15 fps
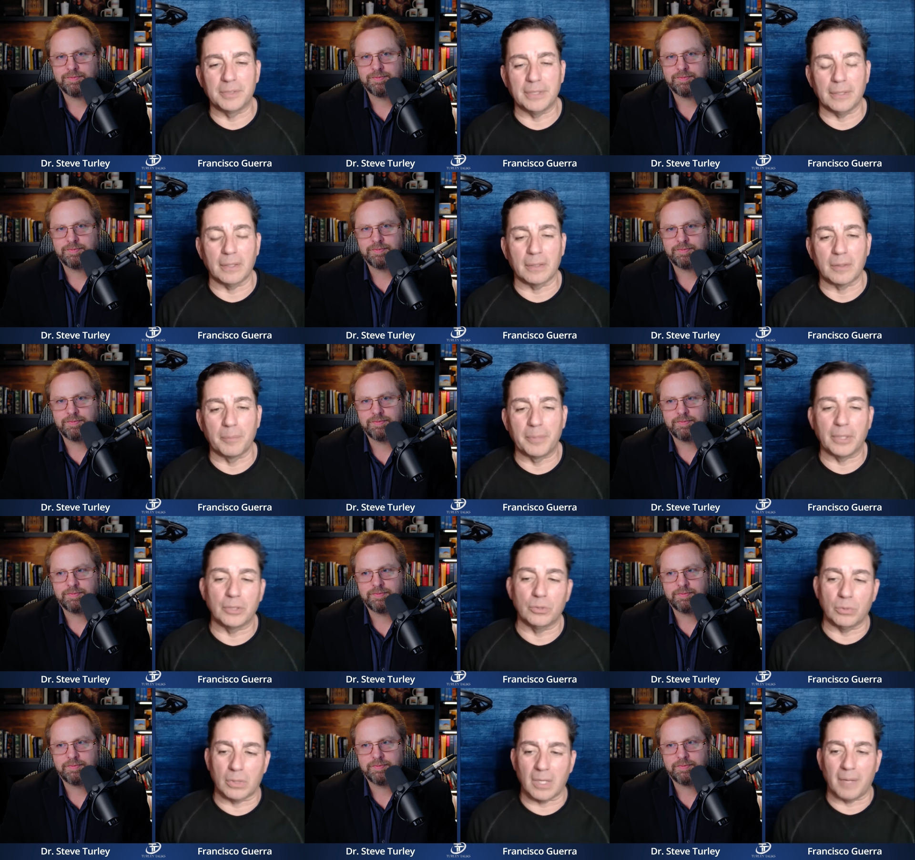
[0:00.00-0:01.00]
Speaker 1: here compared to
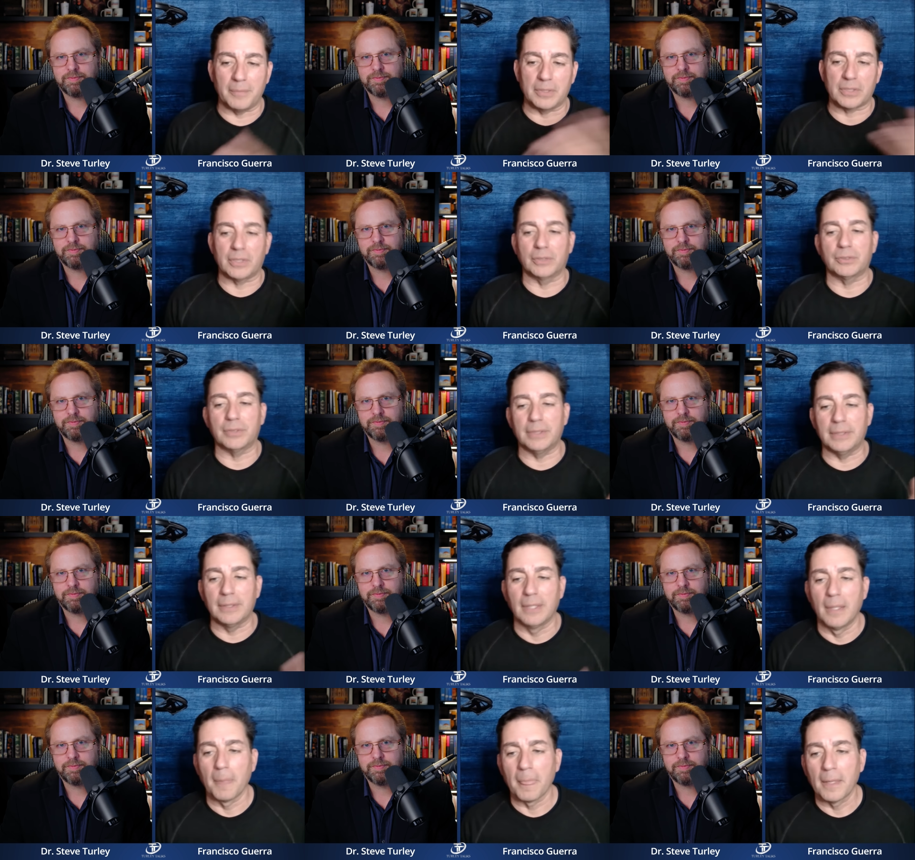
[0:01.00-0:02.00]
a communist country,
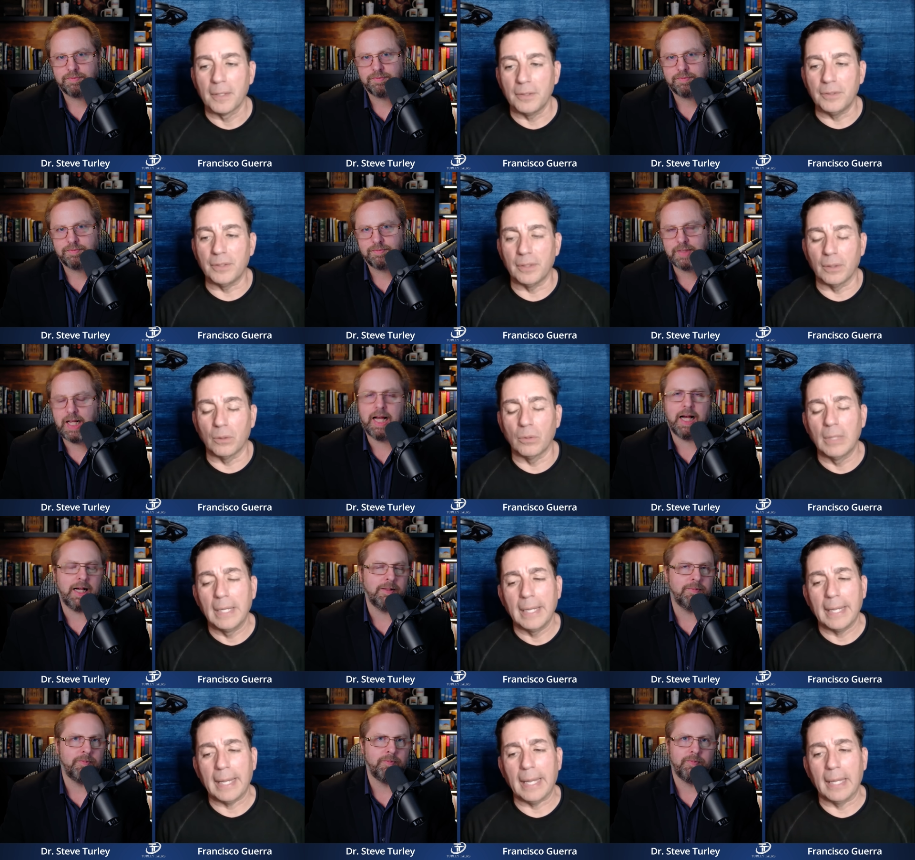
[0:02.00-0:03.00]
you know. Yeah.
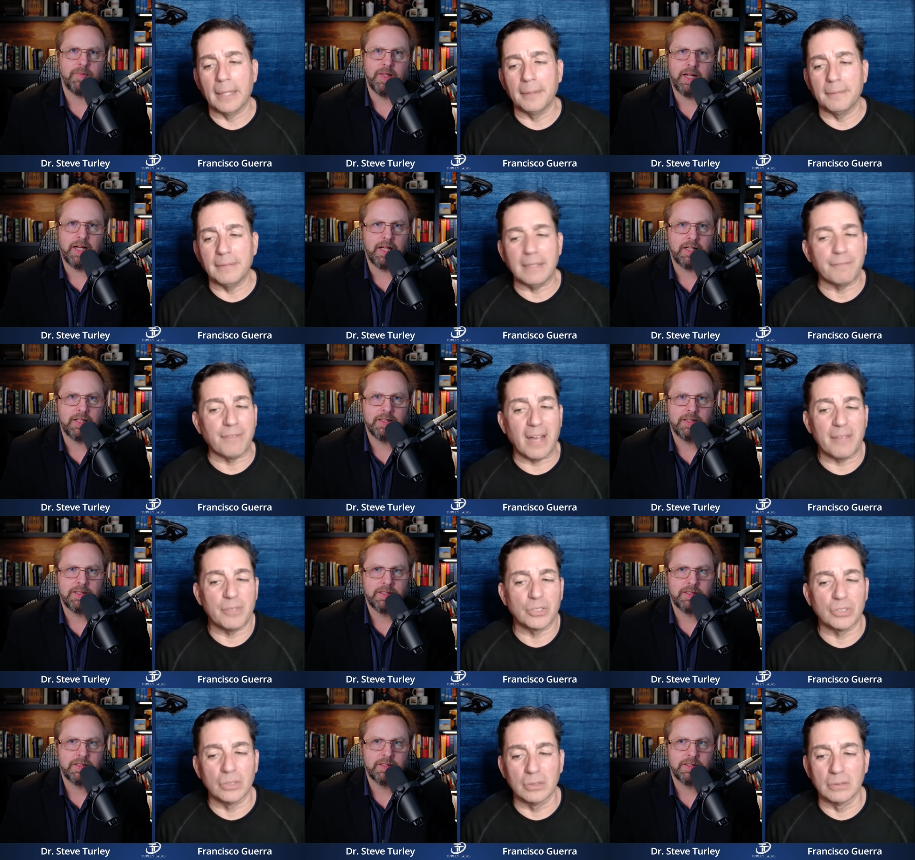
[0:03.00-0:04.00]
And yeah. yeah. five years
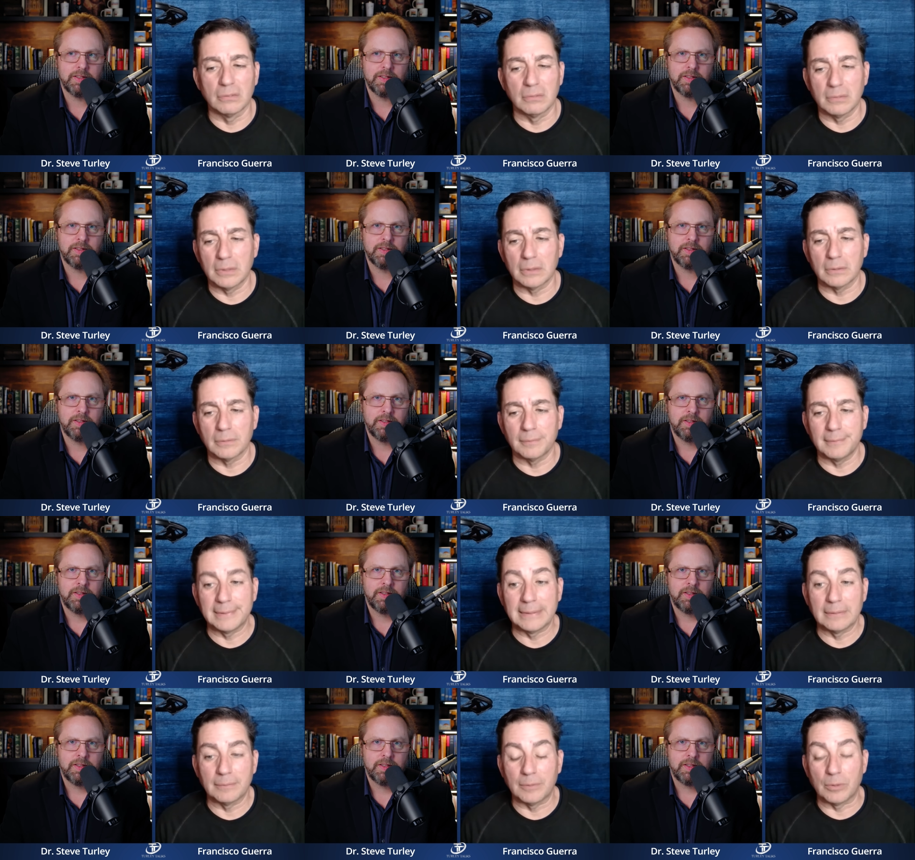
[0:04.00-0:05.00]
old, you know,
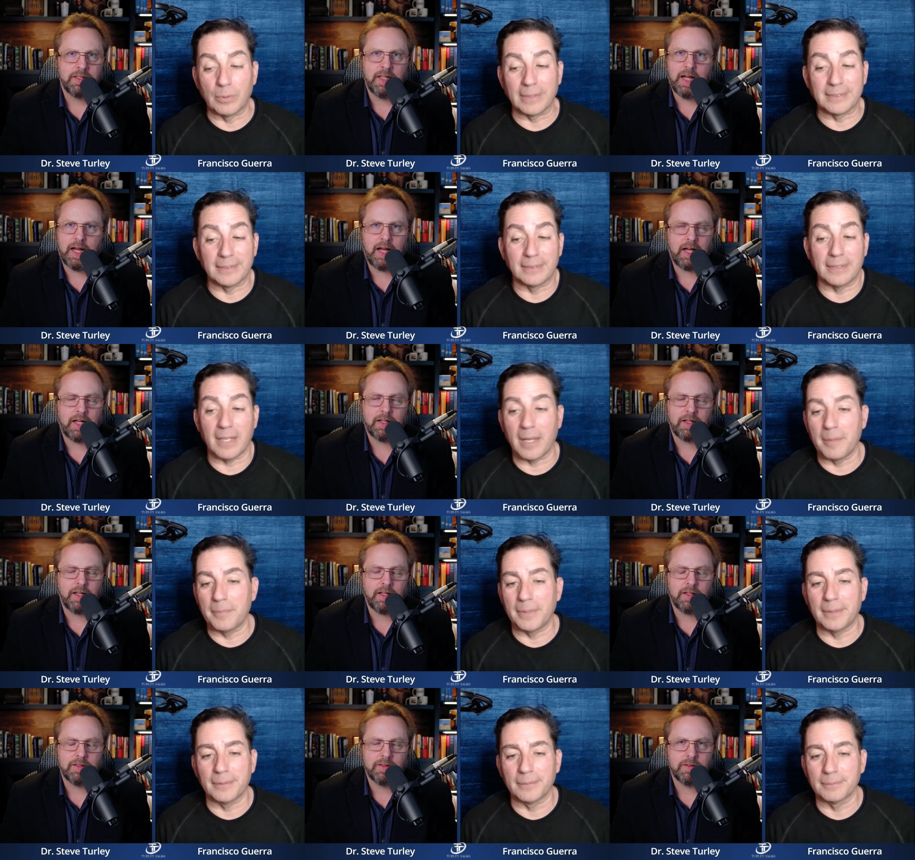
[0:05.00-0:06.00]
and the rest yeah. of the
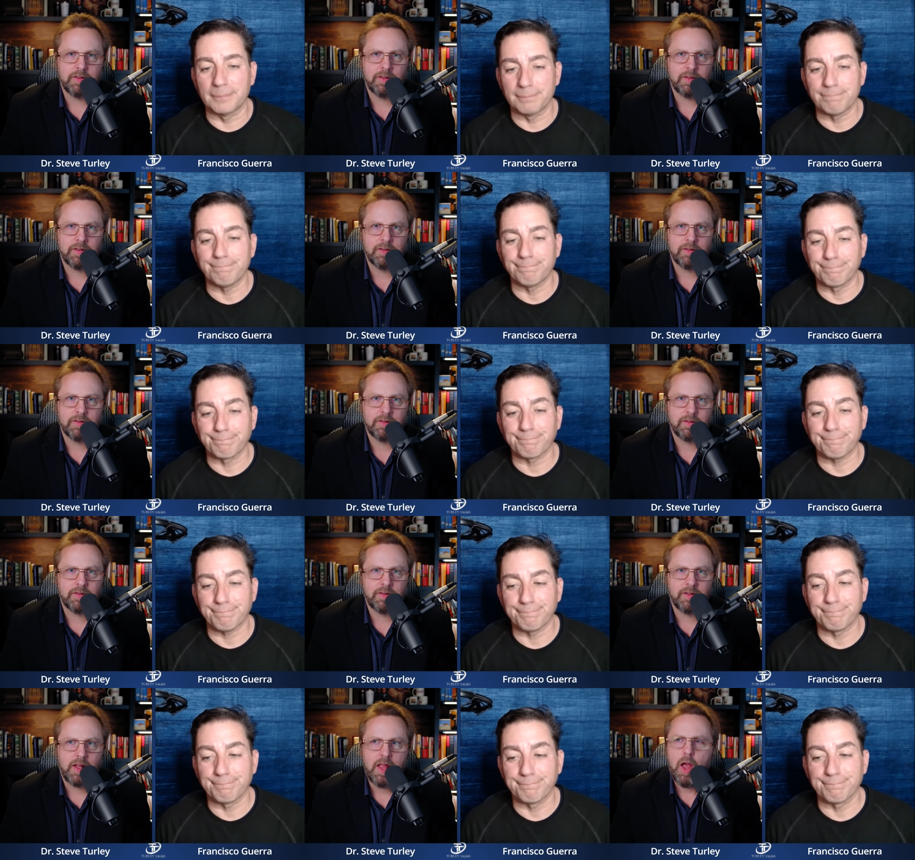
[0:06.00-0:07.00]
Speaker 2: time.
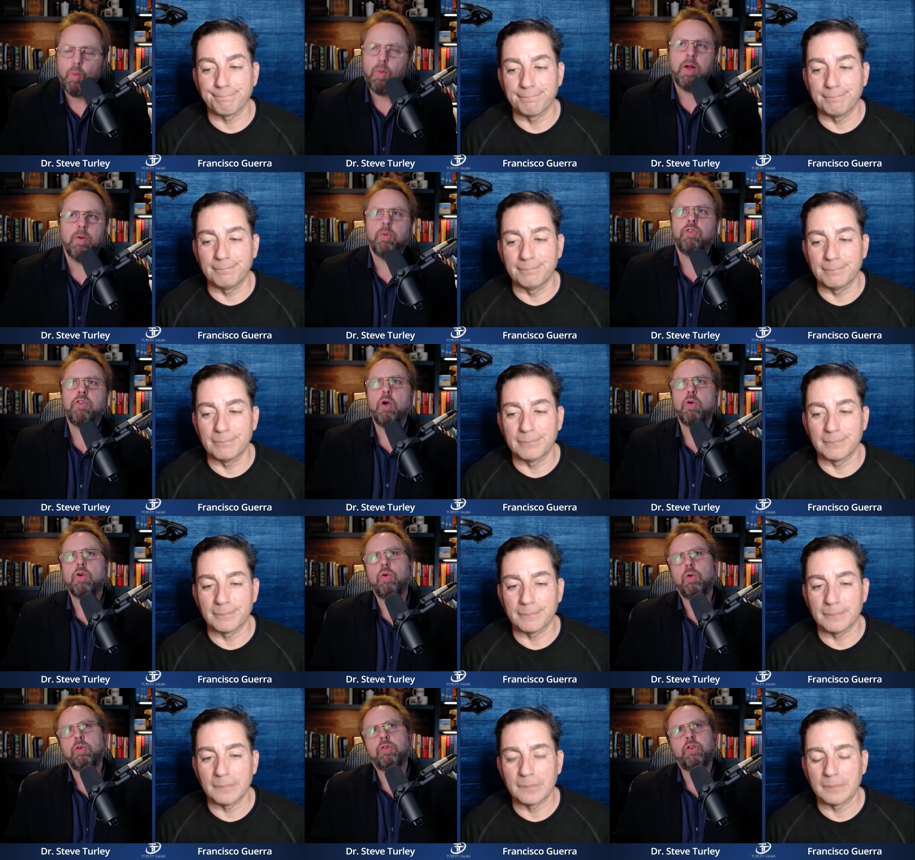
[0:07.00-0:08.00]
well, it was so
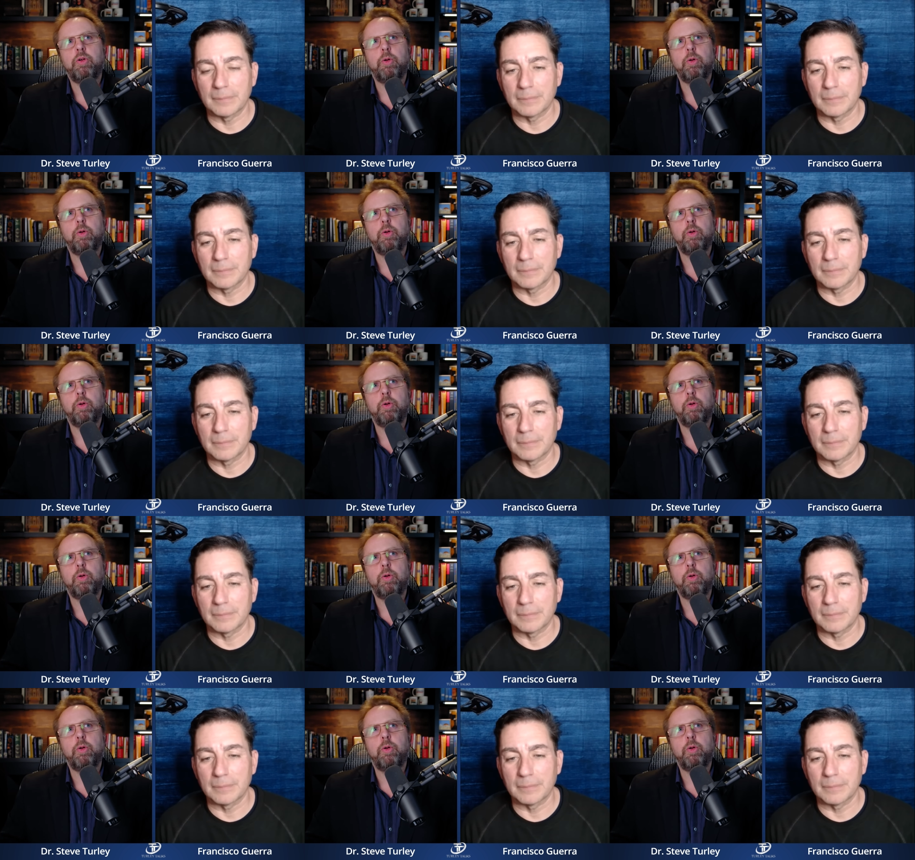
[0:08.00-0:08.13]
cool too